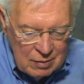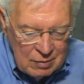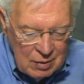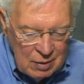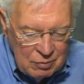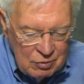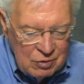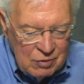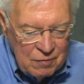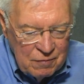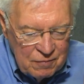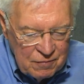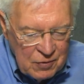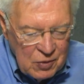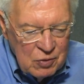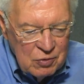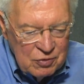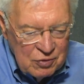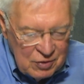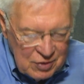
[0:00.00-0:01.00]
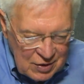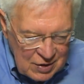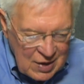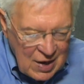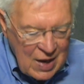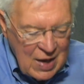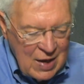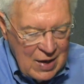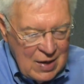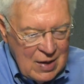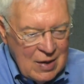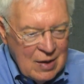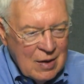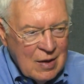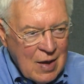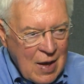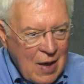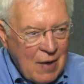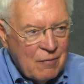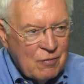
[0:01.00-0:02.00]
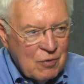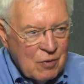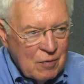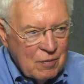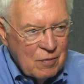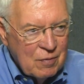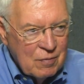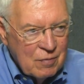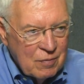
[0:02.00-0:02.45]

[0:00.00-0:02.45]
it was the first day after